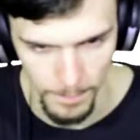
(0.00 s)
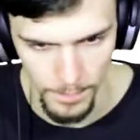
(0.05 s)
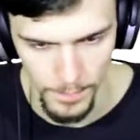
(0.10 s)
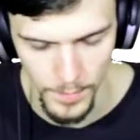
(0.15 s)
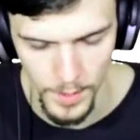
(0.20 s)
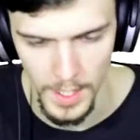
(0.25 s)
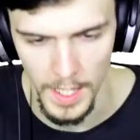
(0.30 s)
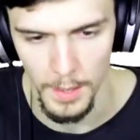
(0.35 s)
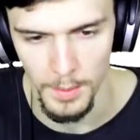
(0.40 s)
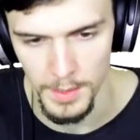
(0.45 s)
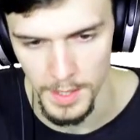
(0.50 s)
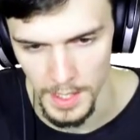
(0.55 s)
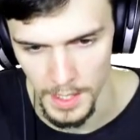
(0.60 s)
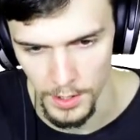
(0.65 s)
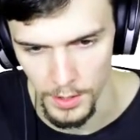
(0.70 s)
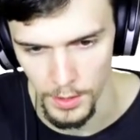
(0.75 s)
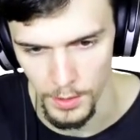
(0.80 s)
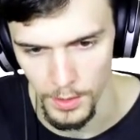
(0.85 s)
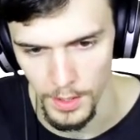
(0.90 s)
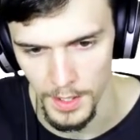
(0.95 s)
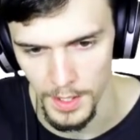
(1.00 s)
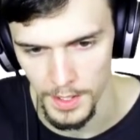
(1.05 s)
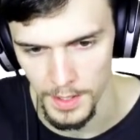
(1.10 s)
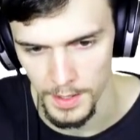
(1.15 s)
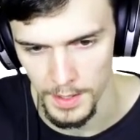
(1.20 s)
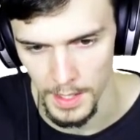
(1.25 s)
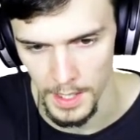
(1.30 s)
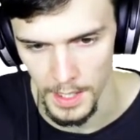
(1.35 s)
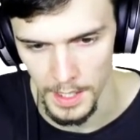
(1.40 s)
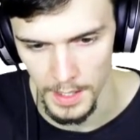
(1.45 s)
So that was the issue at the
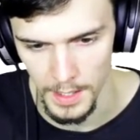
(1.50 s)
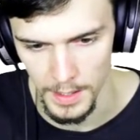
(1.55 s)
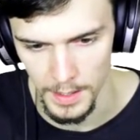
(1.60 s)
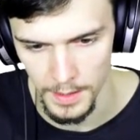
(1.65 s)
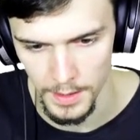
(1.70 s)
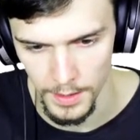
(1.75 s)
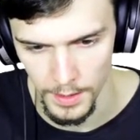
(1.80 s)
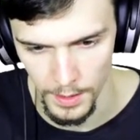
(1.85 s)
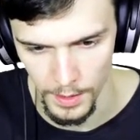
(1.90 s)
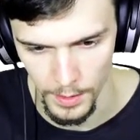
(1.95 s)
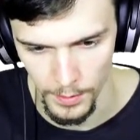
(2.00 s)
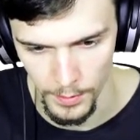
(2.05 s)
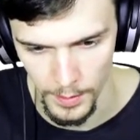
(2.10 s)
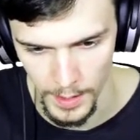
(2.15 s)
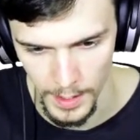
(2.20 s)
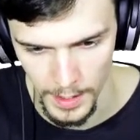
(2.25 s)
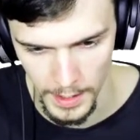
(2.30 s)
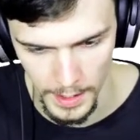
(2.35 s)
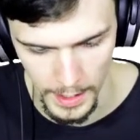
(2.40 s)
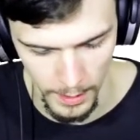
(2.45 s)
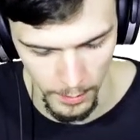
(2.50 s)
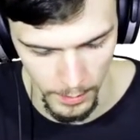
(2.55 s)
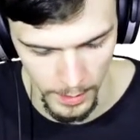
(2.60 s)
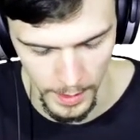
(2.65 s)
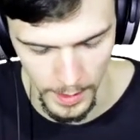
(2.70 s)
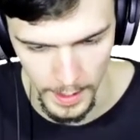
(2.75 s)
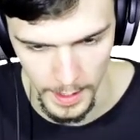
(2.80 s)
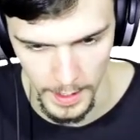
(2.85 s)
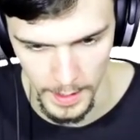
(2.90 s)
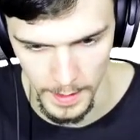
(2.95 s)
start. So if I get rid of
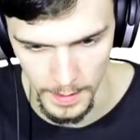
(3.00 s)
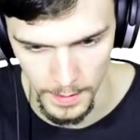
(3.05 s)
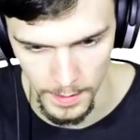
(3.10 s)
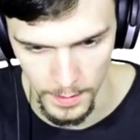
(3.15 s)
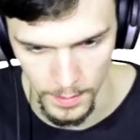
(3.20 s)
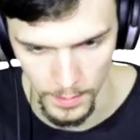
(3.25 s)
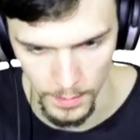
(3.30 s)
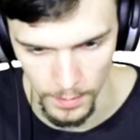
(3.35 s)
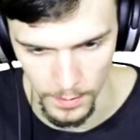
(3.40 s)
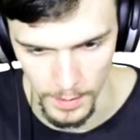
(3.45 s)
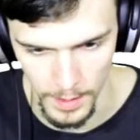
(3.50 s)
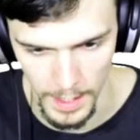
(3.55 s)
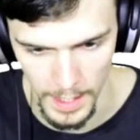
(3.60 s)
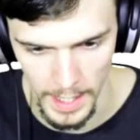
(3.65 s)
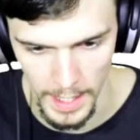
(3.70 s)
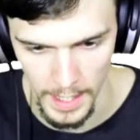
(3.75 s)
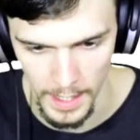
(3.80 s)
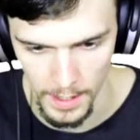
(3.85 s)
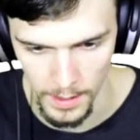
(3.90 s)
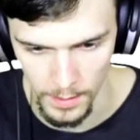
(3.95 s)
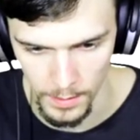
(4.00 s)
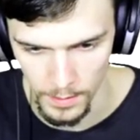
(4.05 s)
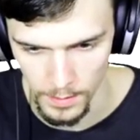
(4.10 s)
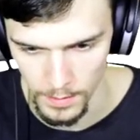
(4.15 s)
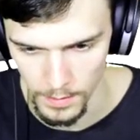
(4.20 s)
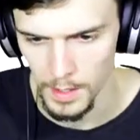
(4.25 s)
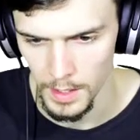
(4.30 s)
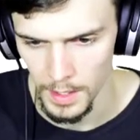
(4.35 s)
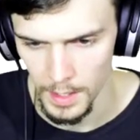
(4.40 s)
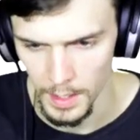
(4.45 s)
these two now,
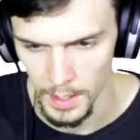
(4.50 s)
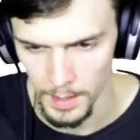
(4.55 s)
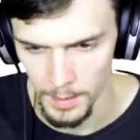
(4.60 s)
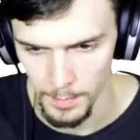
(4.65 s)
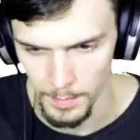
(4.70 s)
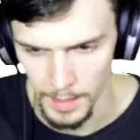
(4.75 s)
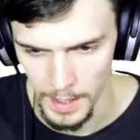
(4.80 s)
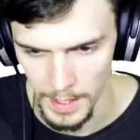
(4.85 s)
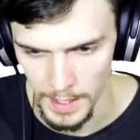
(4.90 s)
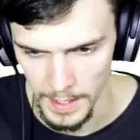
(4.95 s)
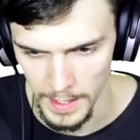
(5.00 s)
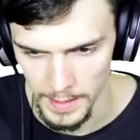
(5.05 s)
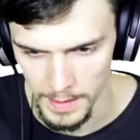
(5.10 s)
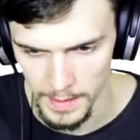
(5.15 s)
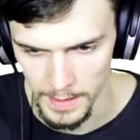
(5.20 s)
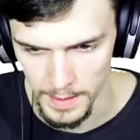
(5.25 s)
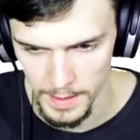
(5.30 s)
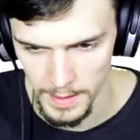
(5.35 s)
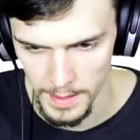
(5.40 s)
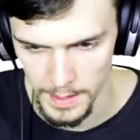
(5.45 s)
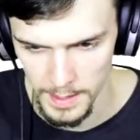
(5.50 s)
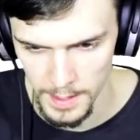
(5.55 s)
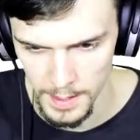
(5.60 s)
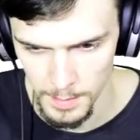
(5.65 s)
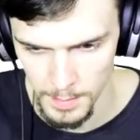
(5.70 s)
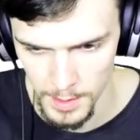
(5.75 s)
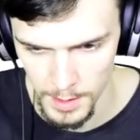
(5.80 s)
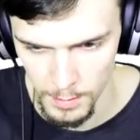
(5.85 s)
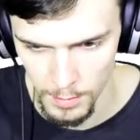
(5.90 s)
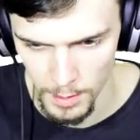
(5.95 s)
and I guess this needs to
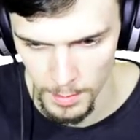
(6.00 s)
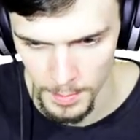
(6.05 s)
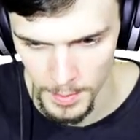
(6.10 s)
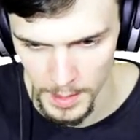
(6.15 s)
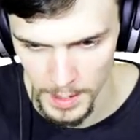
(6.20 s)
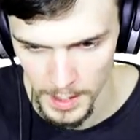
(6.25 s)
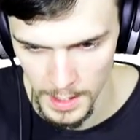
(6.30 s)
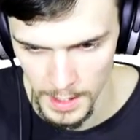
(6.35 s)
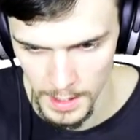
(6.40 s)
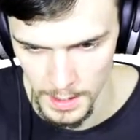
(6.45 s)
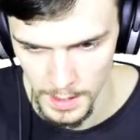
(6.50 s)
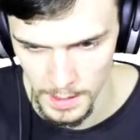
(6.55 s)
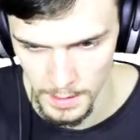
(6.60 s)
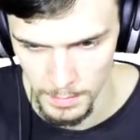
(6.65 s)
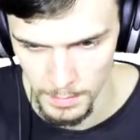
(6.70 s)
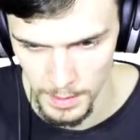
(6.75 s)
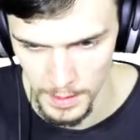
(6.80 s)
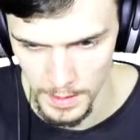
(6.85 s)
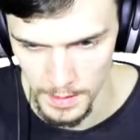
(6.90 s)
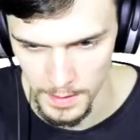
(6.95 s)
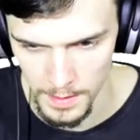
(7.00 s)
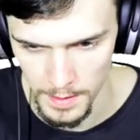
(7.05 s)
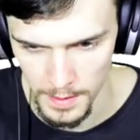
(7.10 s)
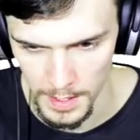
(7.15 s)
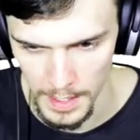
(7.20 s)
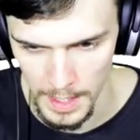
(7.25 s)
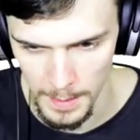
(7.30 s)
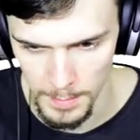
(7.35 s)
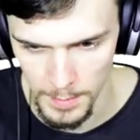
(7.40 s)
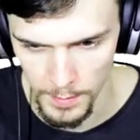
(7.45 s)
be swapped again because the
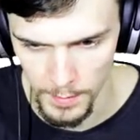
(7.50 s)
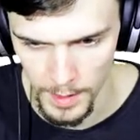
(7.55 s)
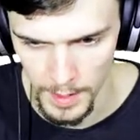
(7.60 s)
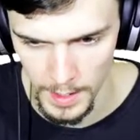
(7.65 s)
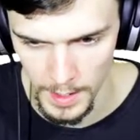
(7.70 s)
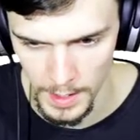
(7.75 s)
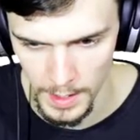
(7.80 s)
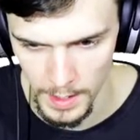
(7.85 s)
time's finally